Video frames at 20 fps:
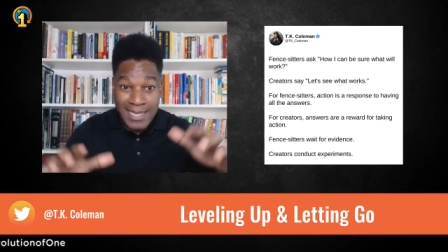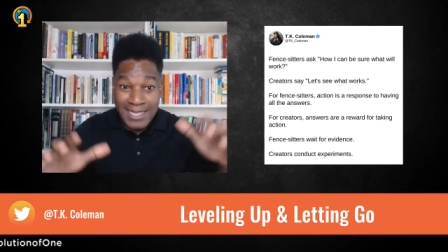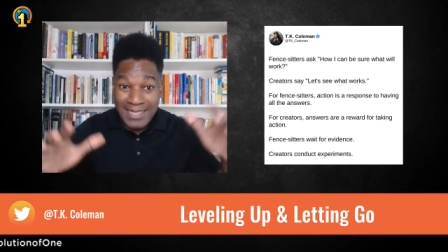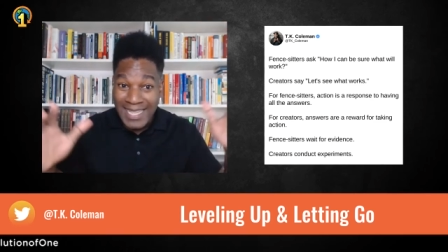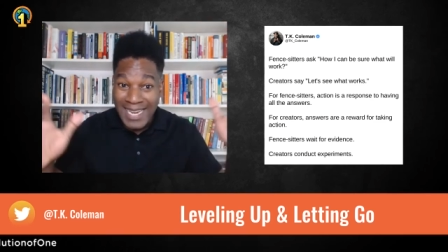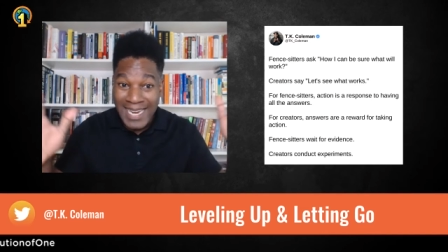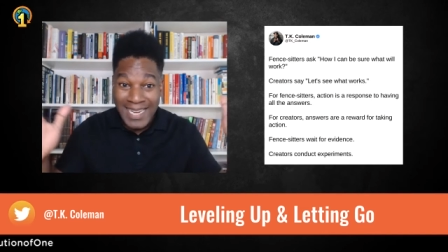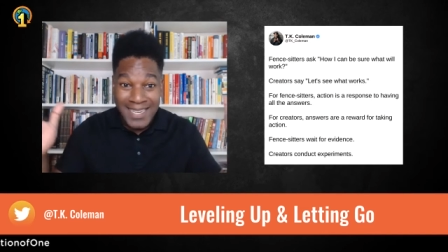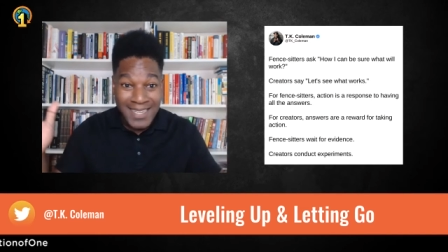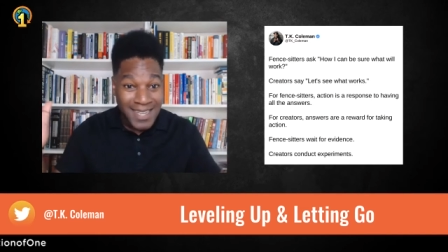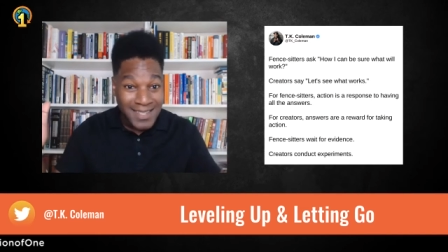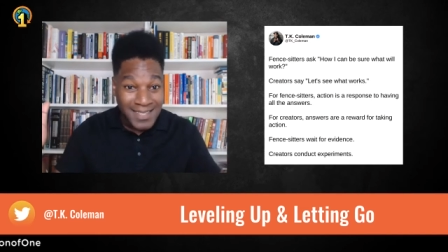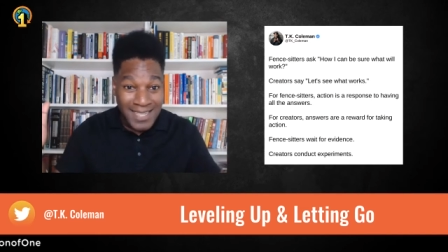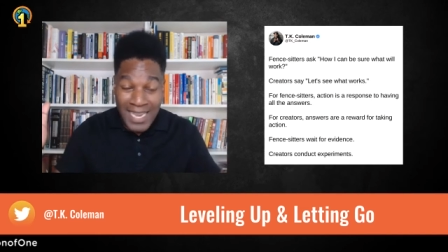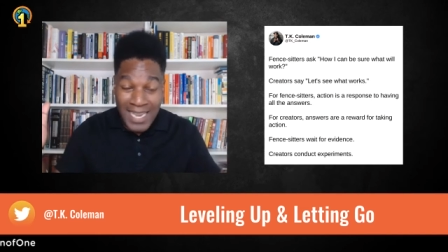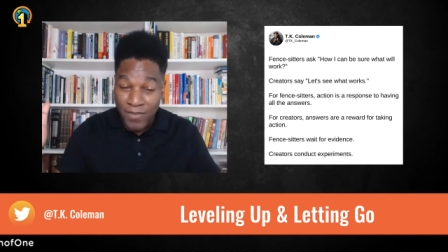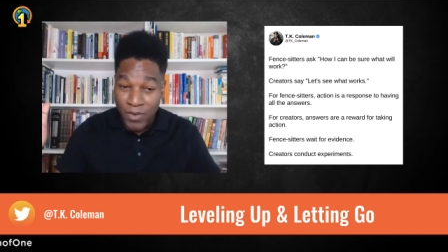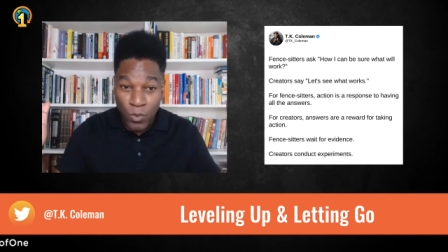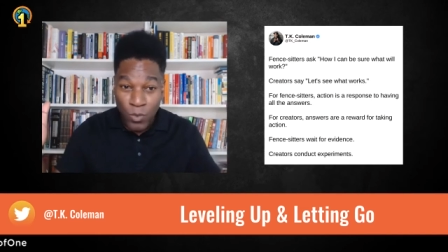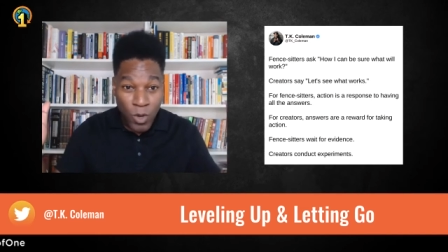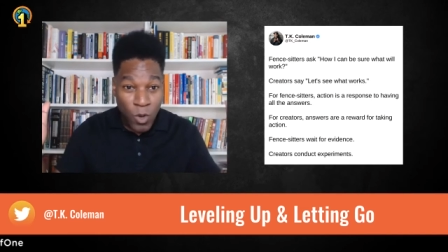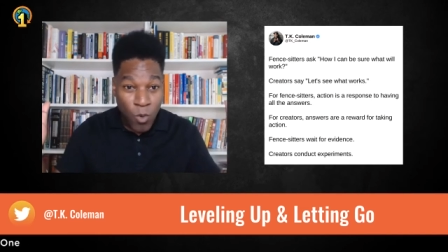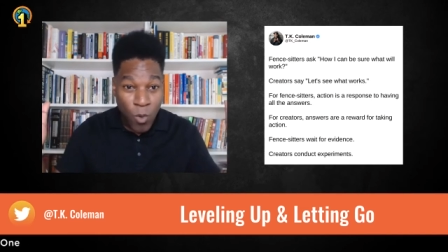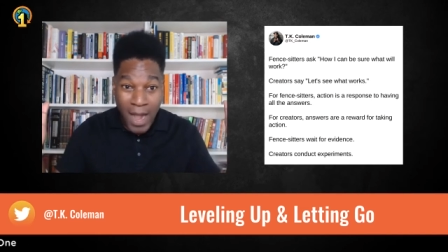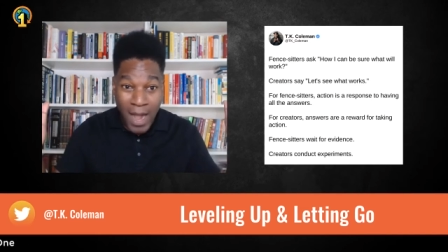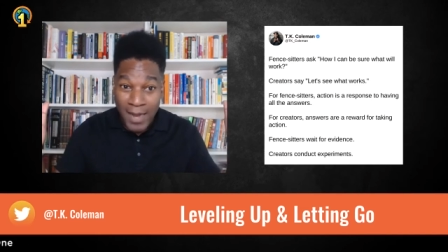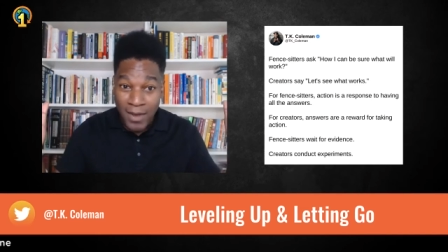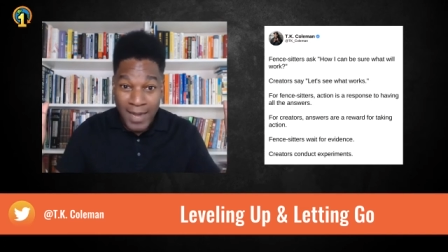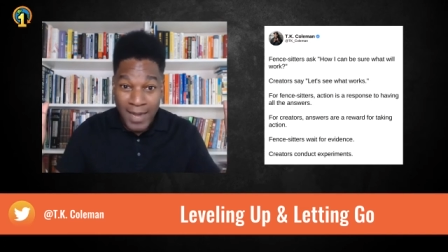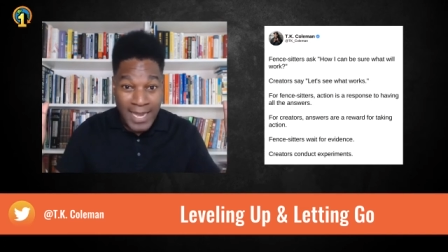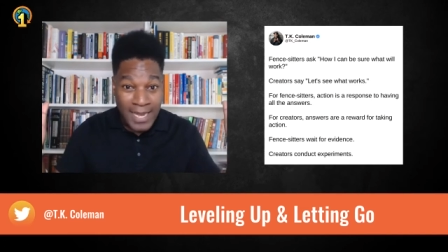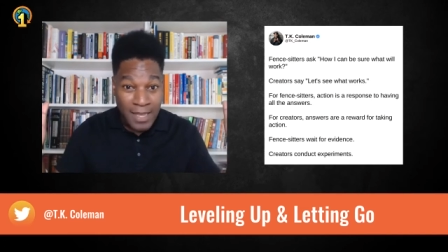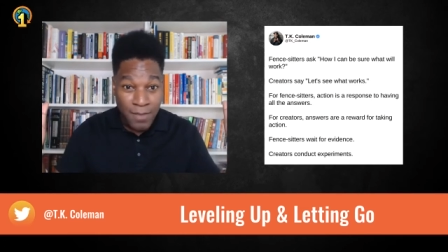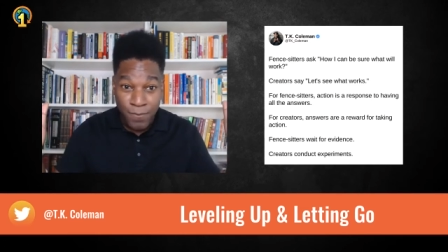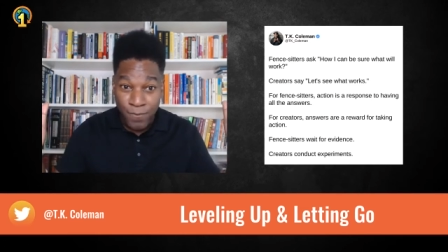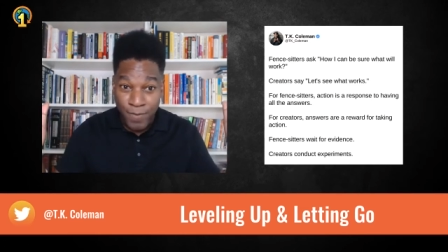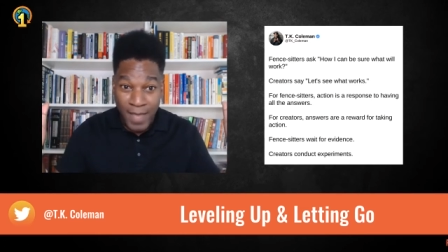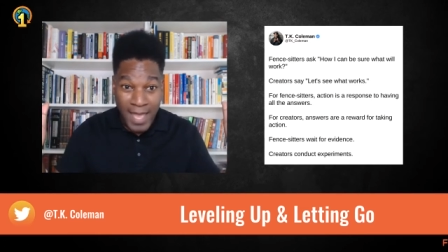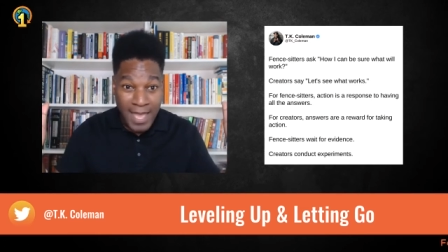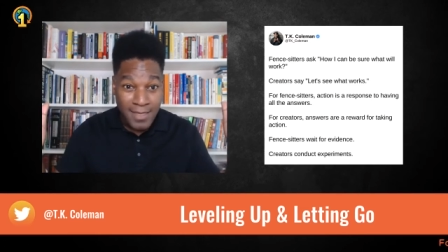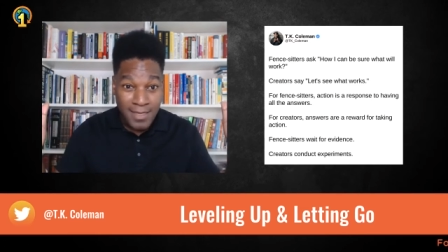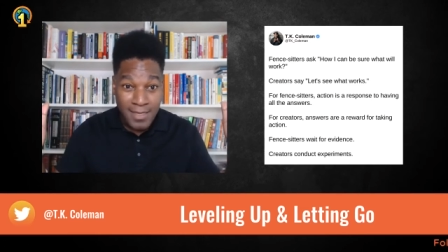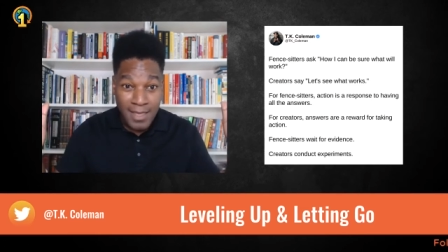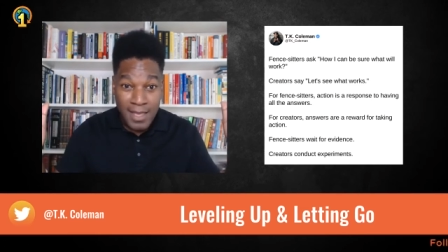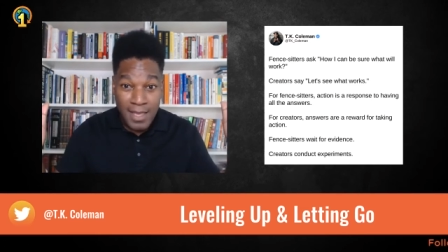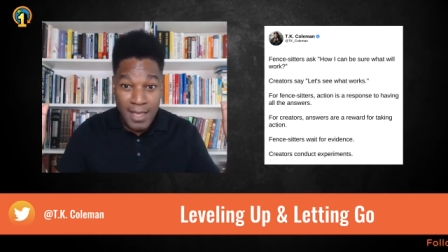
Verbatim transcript: that it doesn't even require any faith.